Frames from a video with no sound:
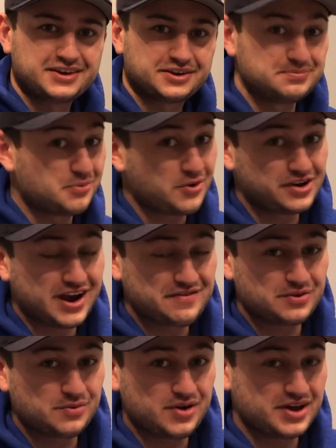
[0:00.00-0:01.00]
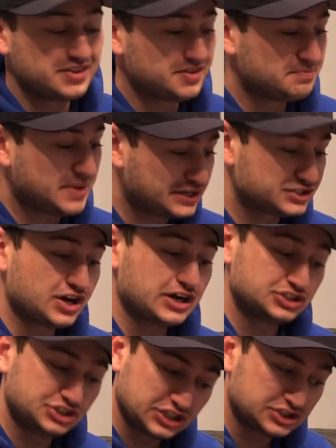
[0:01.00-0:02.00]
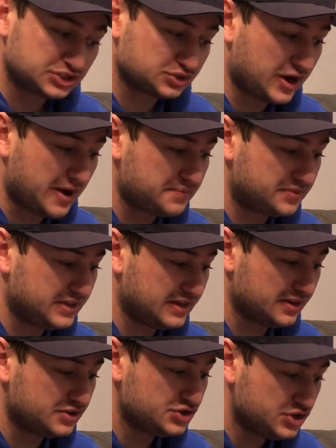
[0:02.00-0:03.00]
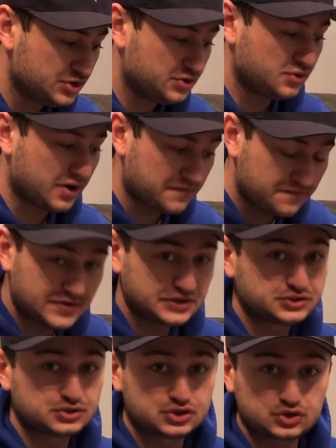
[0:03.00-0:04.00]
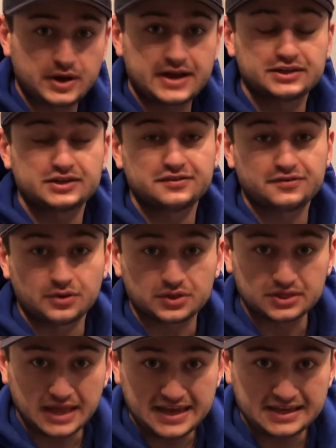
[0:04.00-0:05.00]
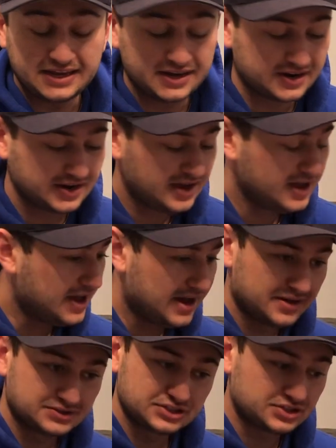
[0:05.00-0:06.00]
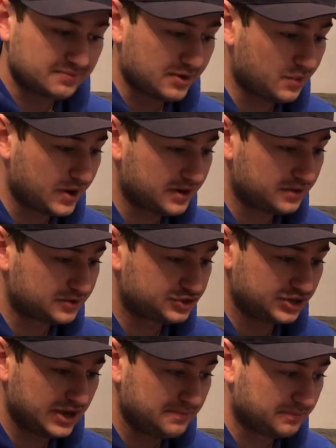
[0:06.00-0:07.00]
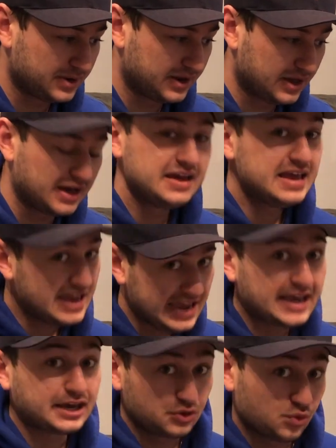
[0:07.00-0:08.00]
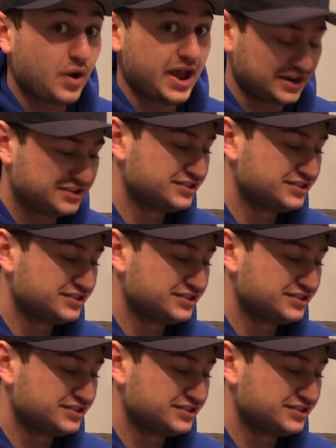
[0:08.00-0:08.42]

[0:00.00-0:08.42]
Good morning, everyone. Pixar just dropped the new official trailer for Lightyear. I was just on my way to the gym, but it can wait.